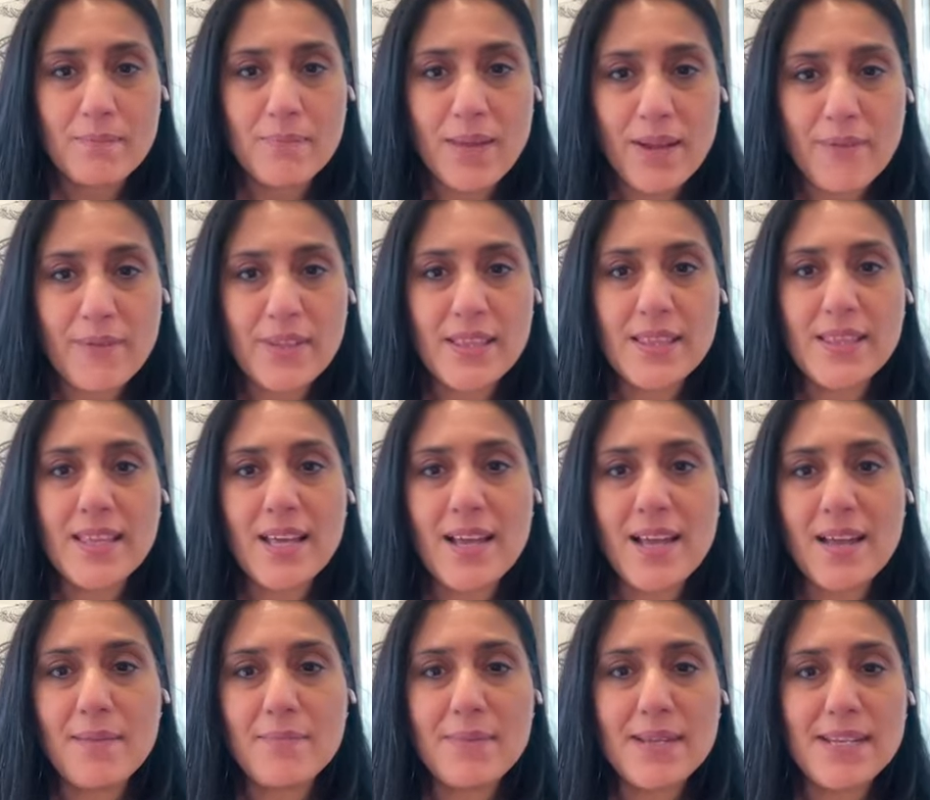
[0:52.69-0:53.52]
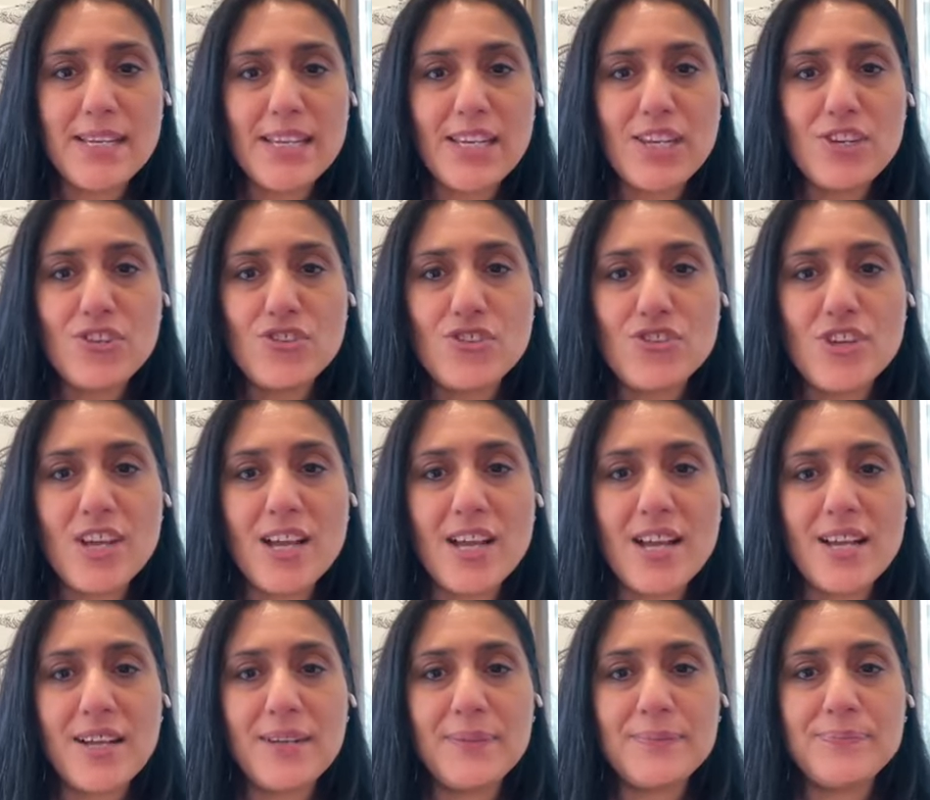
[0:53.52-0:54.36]
Babata,
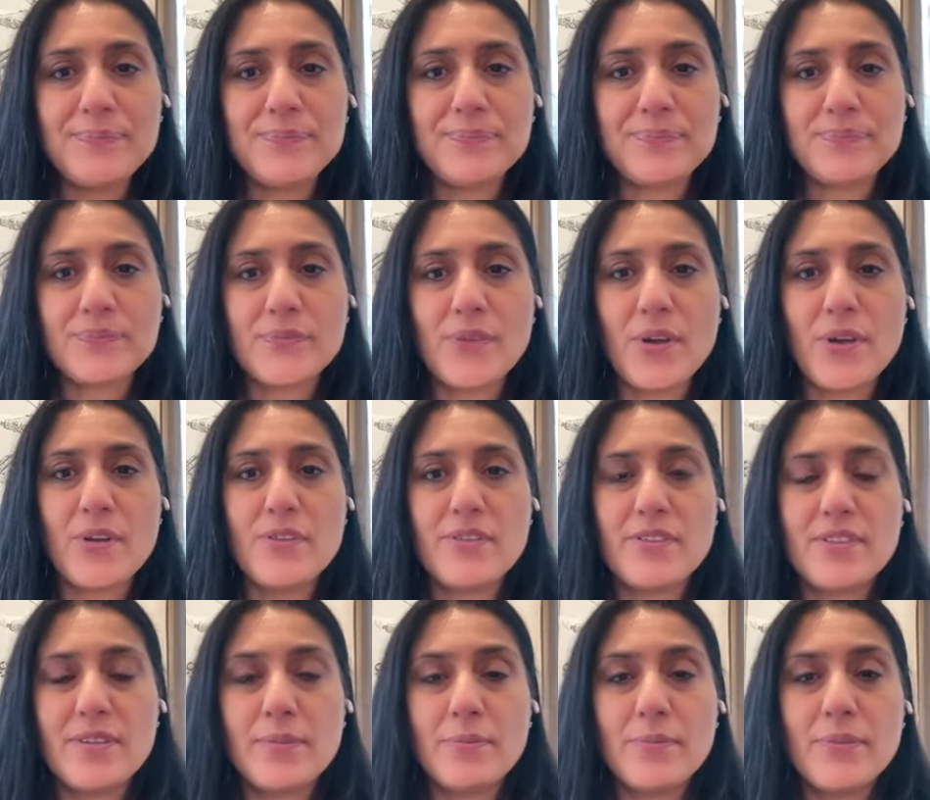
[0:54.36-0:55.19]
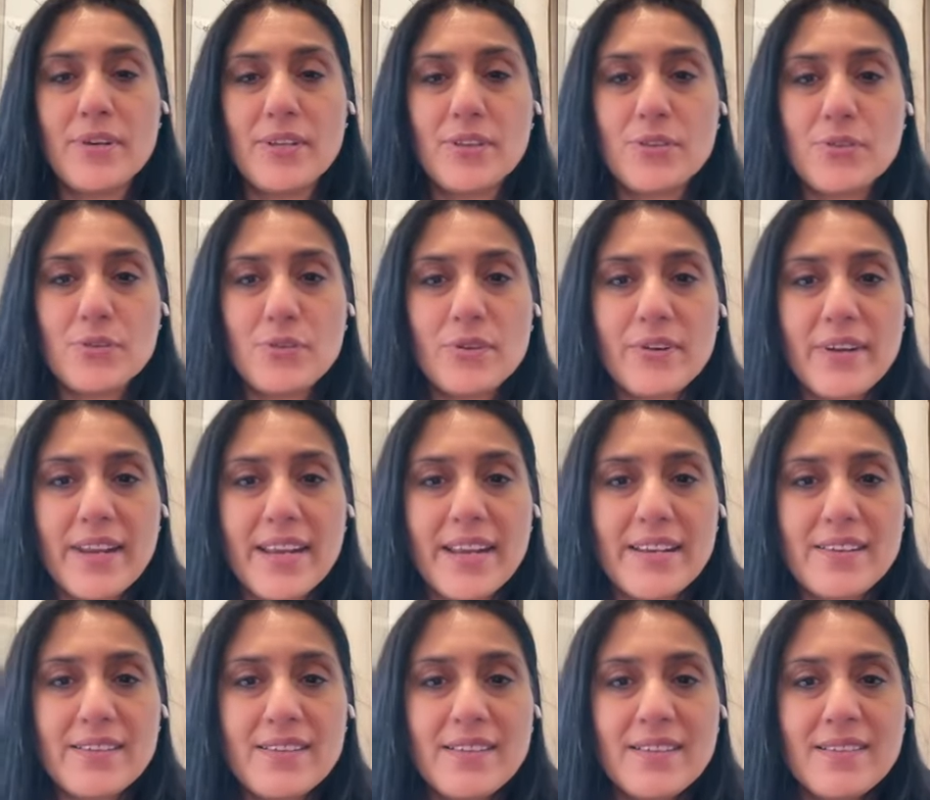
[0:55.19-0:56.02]
Manisha. Awesome, Ritu.
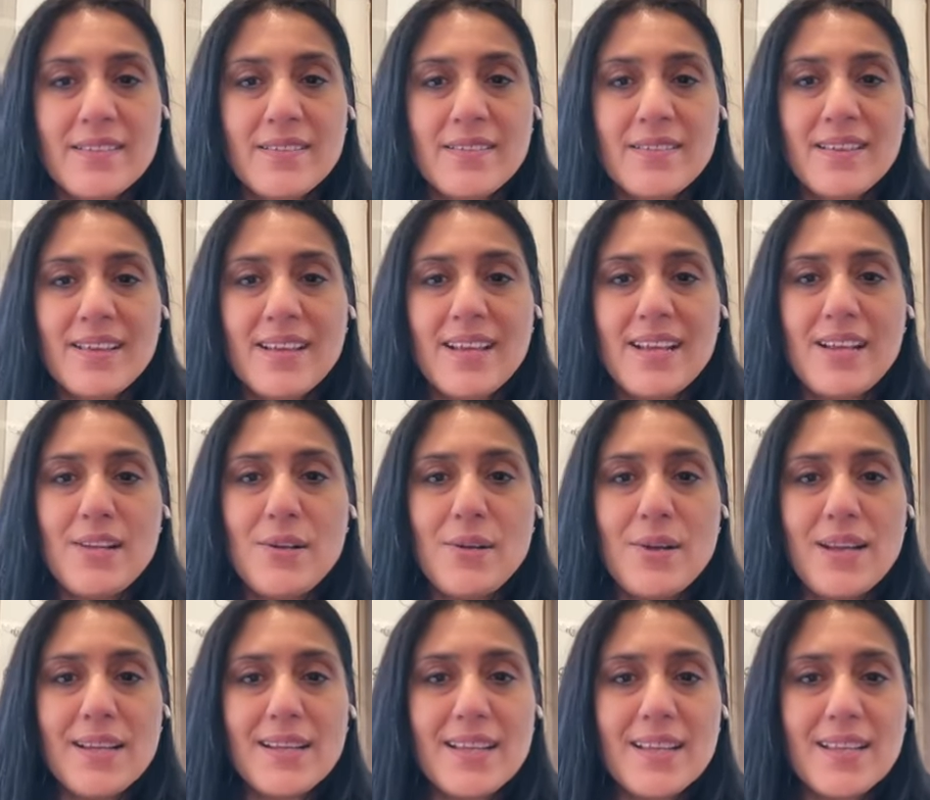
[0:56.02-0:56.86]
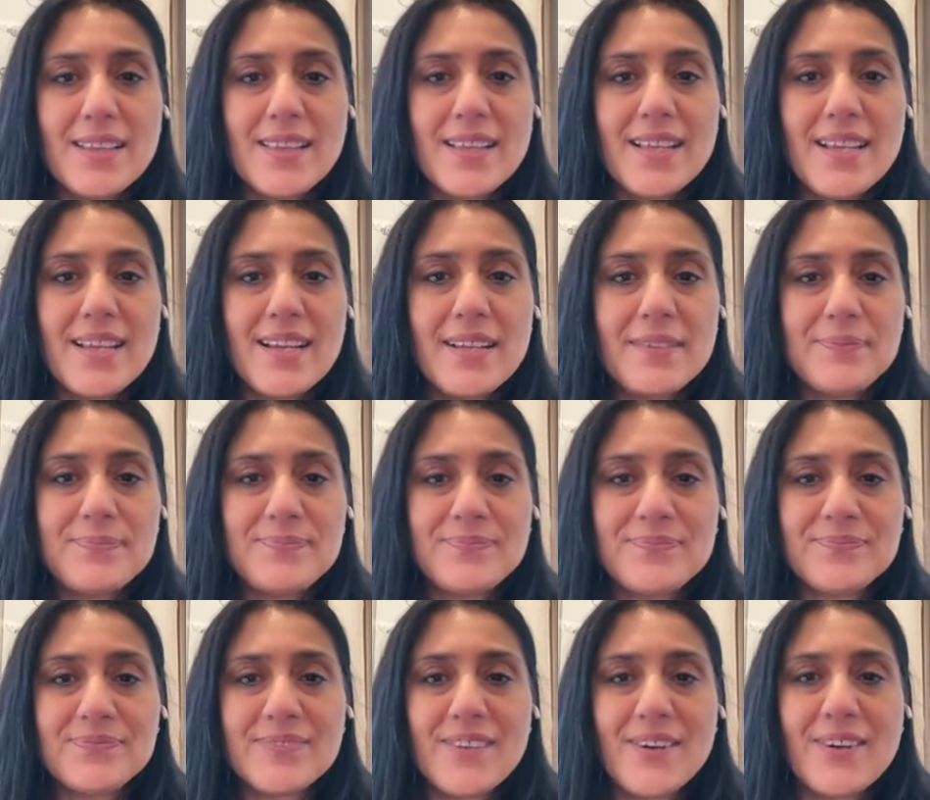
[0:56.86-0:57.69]
Great. Hello, Ankita.
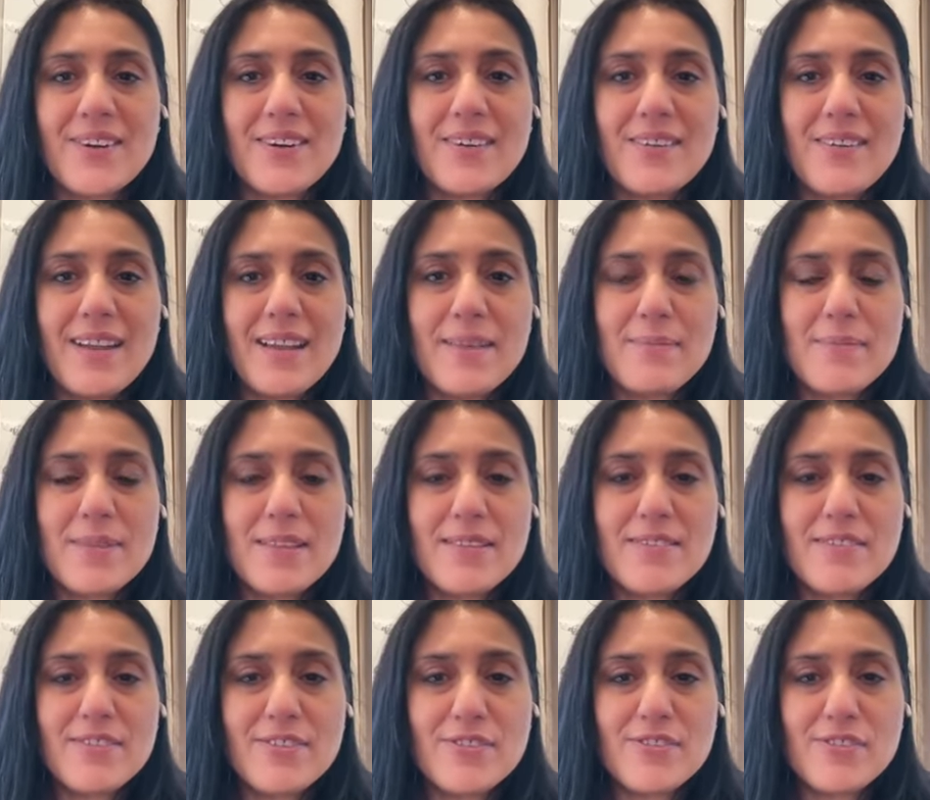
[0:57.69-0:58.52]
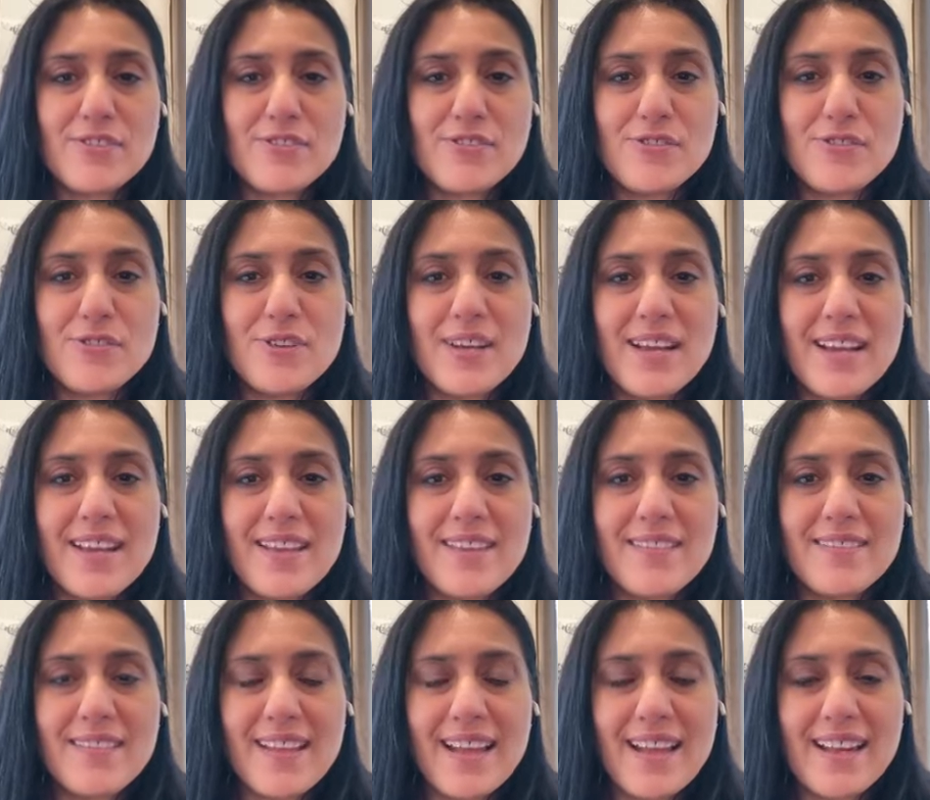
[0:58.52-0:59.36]
Oh, I missed you too,
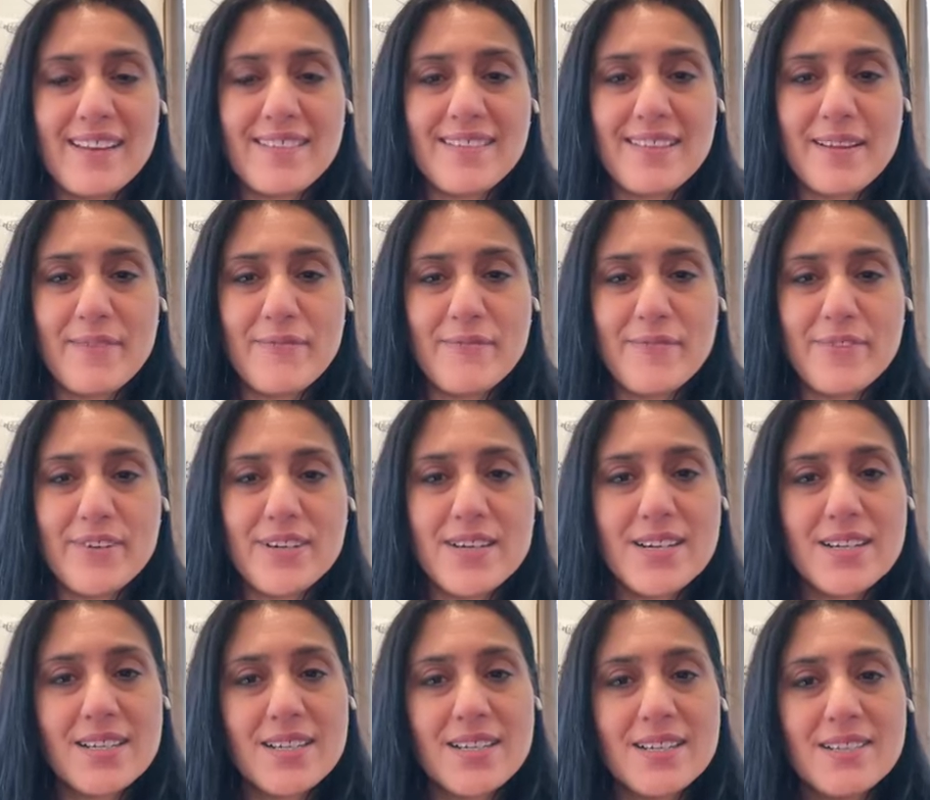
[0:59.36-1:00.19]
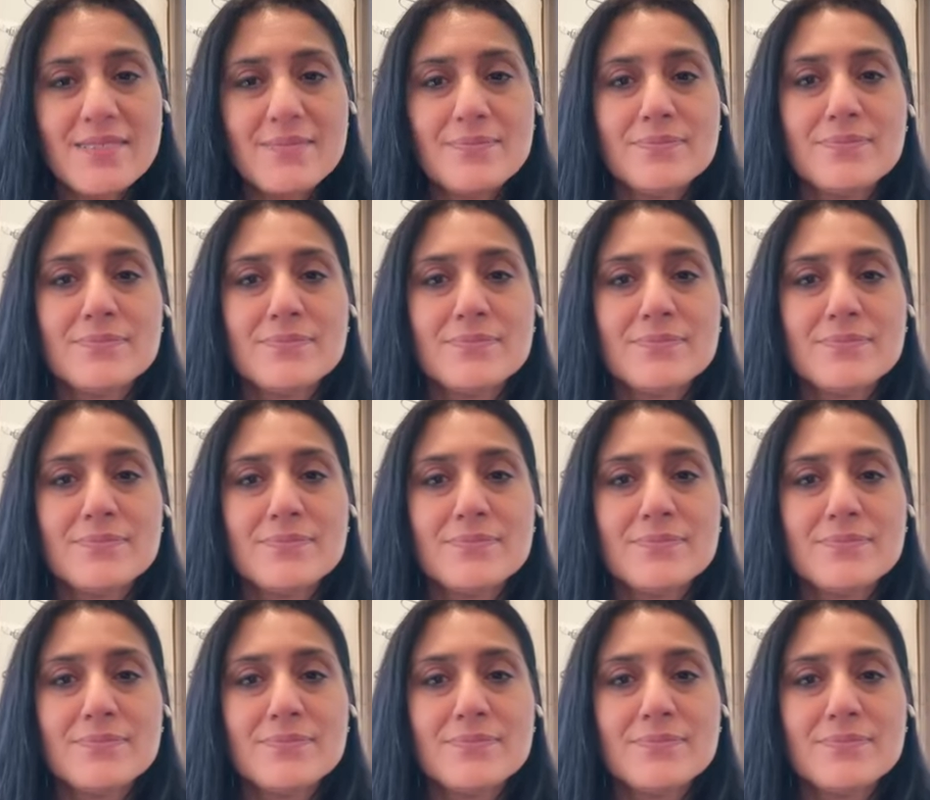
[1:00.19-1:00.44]
guys. I had some work.